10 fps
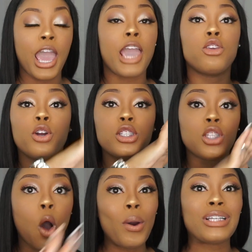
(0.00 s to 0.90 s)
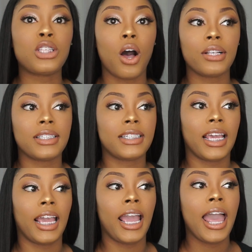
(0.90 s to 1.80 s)
and you're so
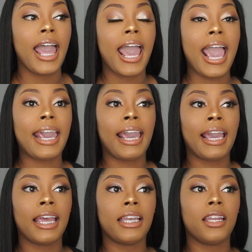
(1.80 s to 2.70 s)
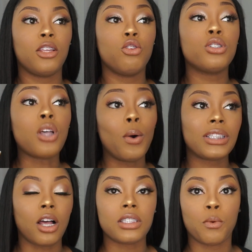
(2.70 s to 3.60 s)
exhausted and you're so
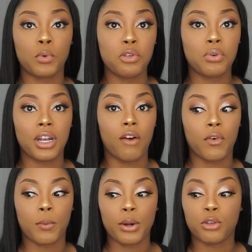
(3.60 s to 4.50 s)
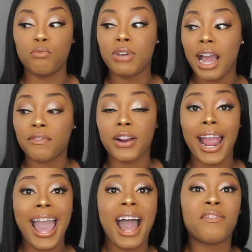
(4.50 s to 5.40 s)
exhausted when you get off of work you never
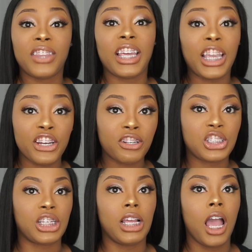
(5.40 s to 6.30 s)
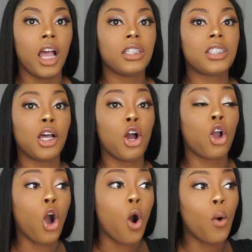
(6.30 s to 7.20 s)
have the energy to
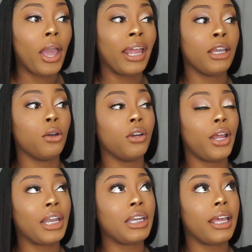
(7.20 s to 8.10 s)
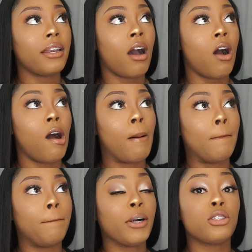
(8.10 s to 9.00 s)
go and and, and um
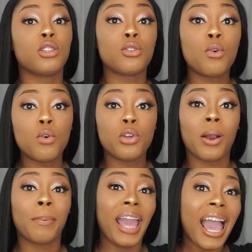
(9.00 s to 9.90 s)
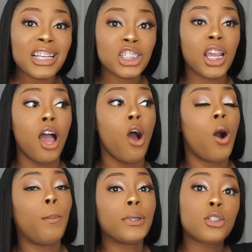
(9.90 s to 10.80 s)
pursue your passion
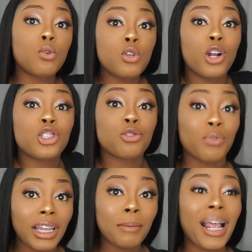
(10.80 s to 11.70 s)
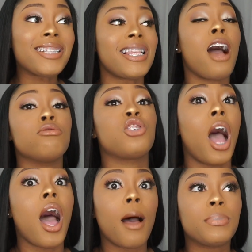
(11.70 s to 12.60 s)
or pursue your dream that's how
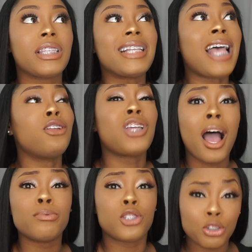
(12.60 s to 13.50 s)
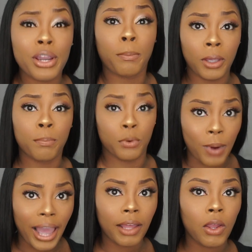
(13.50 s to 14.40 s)
jobs that's how jobs trick people
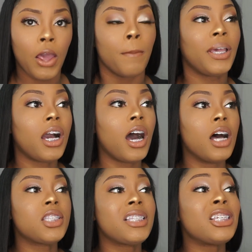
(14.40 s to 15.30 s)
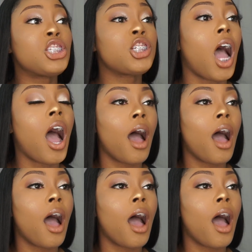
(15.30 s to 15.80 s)
right because this job